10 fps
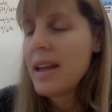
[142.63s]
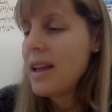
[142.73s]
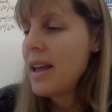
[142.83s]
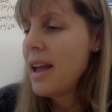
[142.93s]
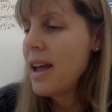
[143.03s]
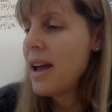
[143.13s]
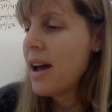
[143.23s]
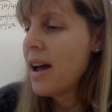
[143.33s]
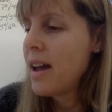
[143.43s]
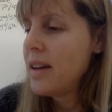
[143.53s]

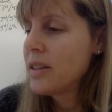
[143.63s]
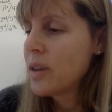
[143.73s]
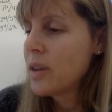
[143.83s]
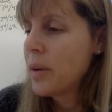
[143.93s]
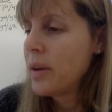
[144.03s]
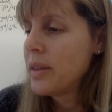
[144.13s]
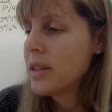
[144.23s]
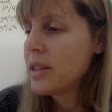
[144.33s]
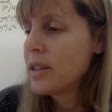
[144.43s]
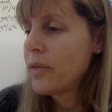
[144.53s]
And so this
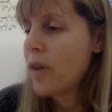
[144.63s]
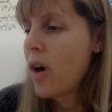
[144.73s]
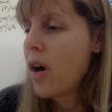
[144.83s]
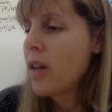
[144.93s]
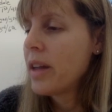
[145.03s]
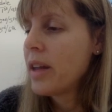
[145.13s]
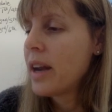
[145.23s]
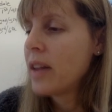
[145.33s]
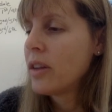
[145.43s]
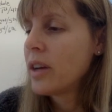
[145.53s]
is fall, and I
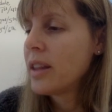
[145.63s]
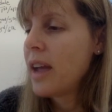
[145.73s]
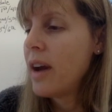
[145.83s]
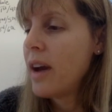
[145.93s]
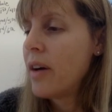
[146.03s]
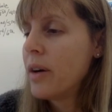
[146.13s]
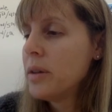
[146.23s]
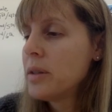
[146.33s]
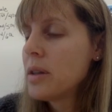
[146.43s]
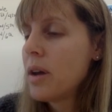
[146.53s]
look at the arrows